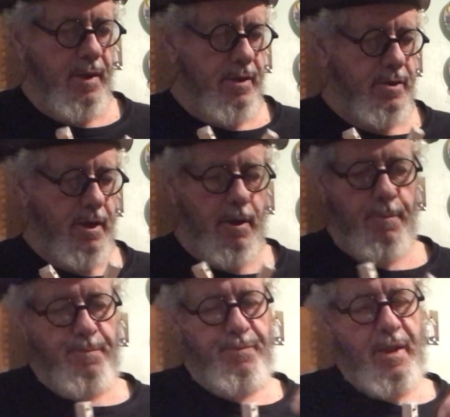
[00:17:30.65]

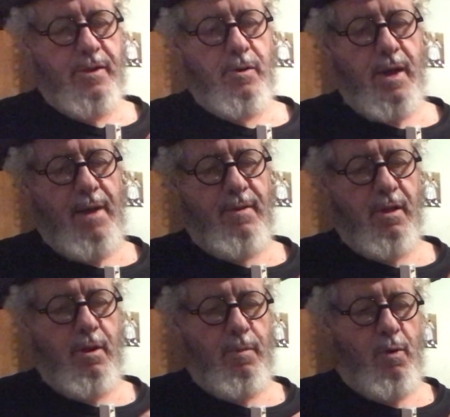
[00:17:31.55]
So it's going to have a
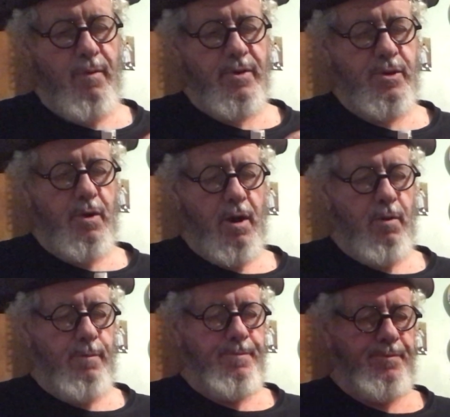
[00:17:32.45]
little more of a struggle